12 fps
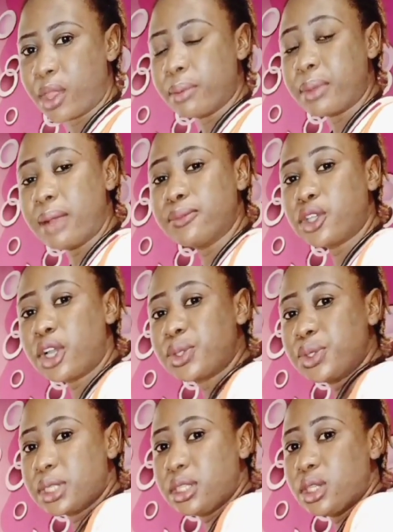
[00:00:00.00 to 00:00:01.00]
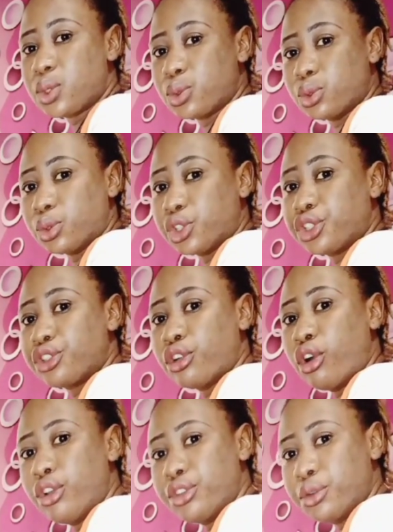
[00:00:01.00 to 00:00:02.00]
but I'm just using it to
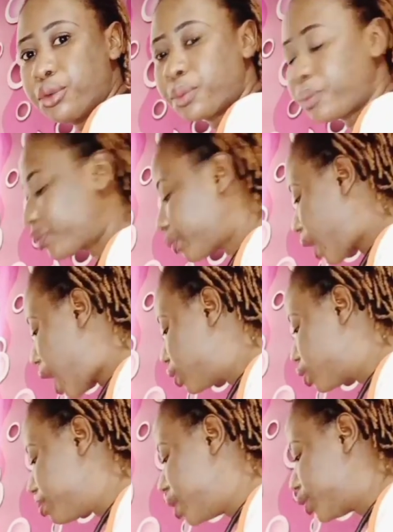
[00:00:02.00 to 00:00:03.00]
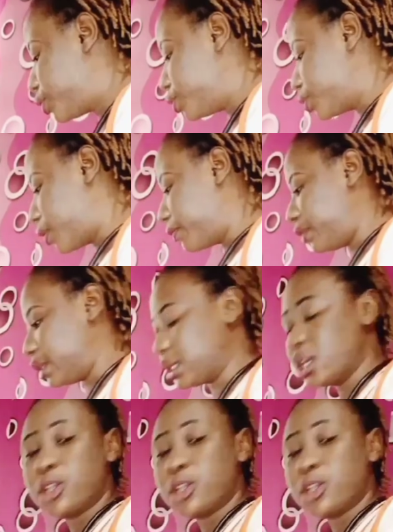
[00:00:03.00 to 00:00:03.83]
show you how to make use of it.